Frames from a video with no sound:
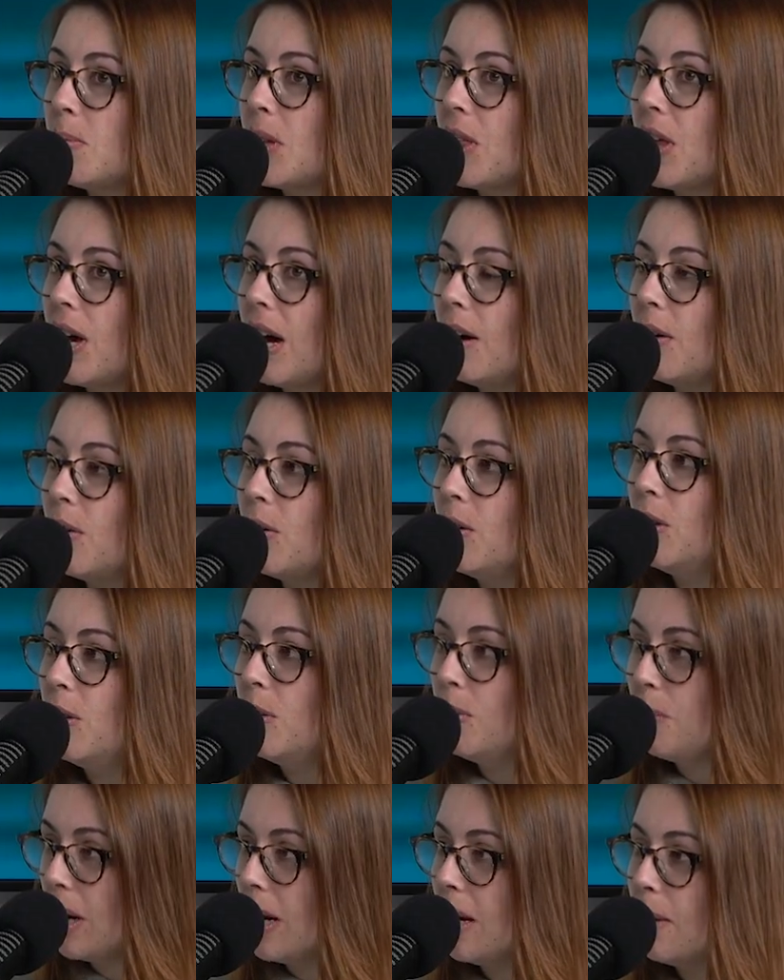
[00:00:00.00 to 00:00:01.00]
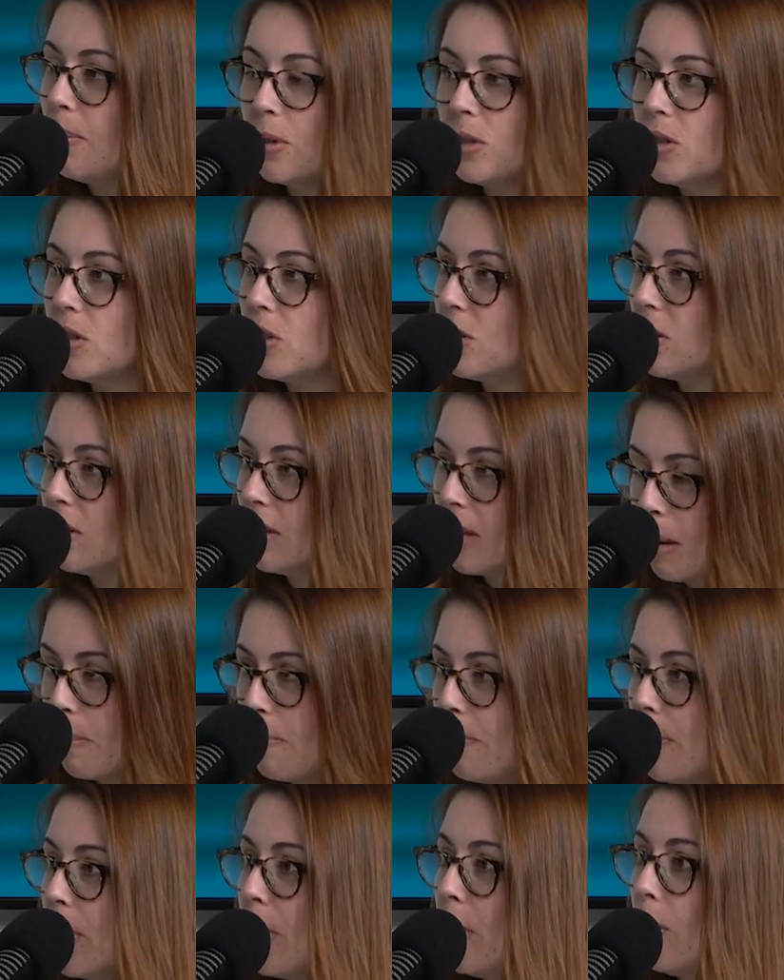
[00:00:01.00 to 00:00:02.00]
with how you were able to just like
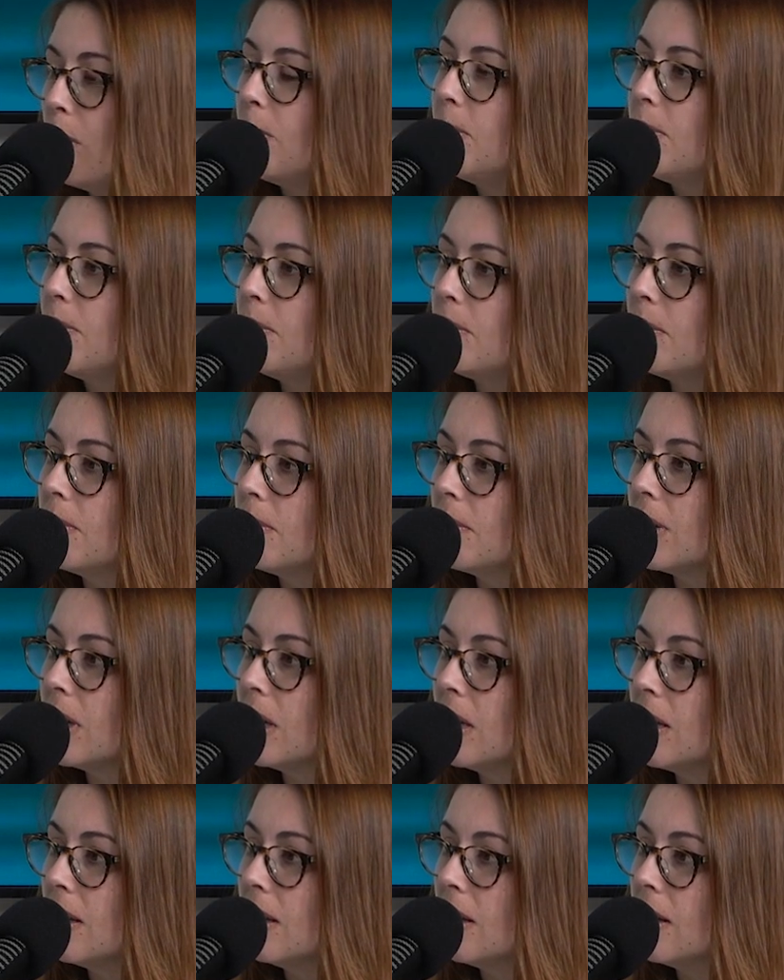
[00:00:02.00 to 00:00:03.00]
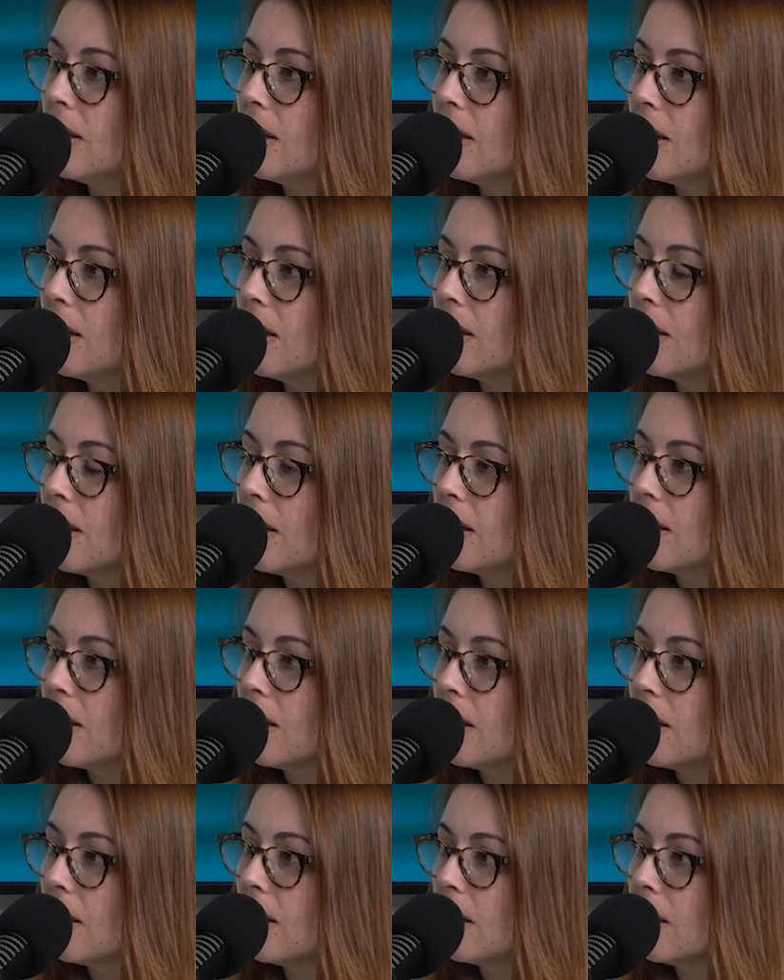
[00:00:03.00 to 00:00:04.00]
boom. I because
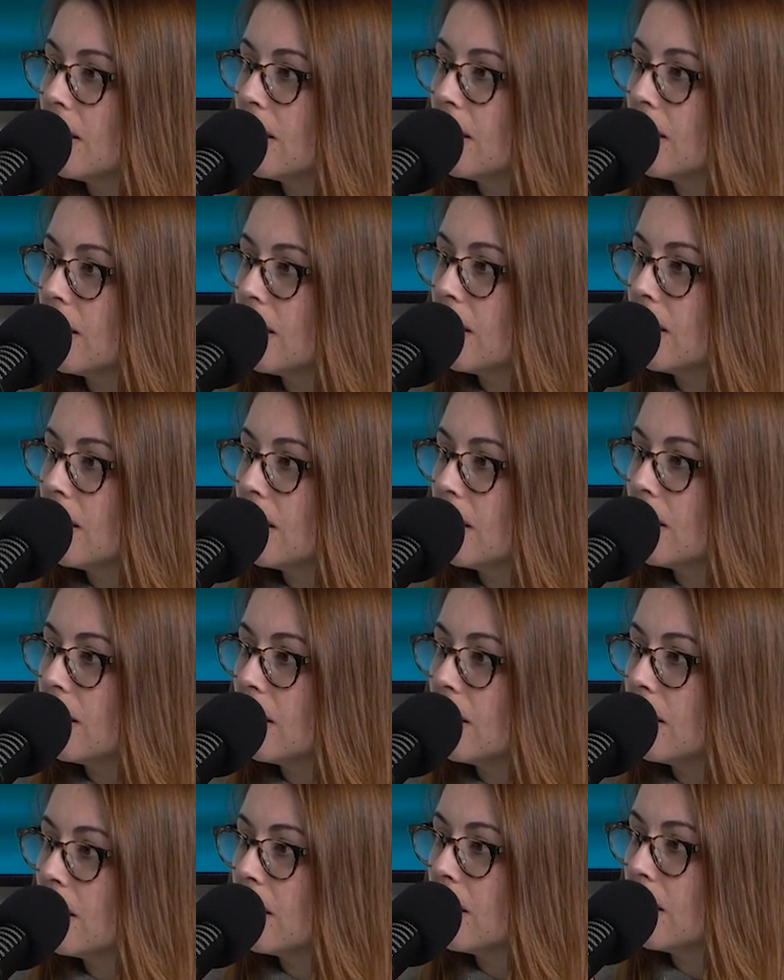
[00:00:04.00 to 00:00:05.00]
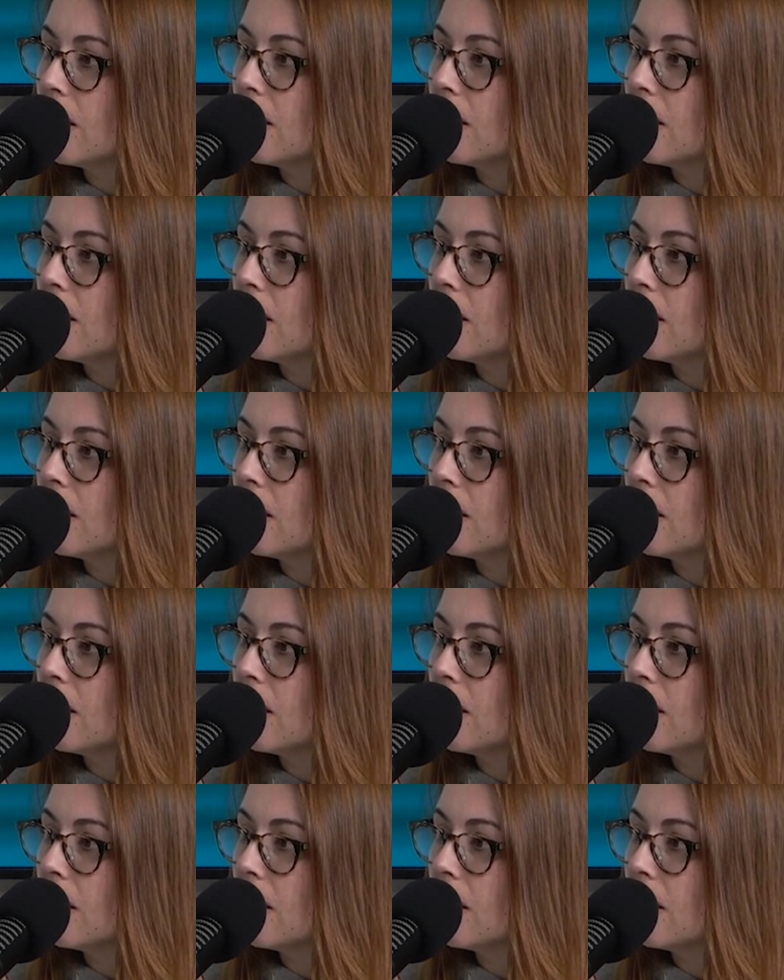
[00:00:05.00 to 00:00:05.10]
I I had to